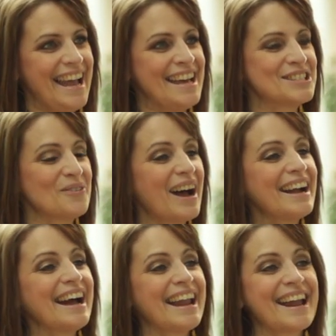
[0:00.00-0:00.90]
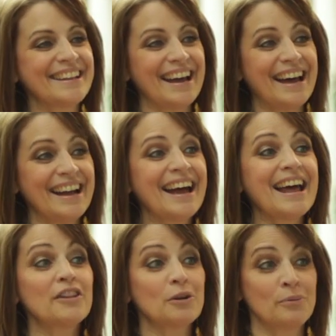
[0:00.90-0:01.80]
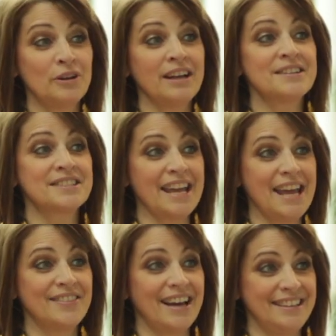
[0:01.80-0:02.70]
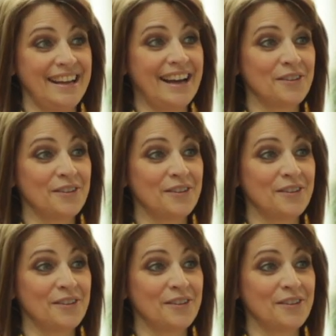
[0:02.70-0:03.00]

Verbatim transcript: And so I got out of that. I got out of there pretty unscathed that day.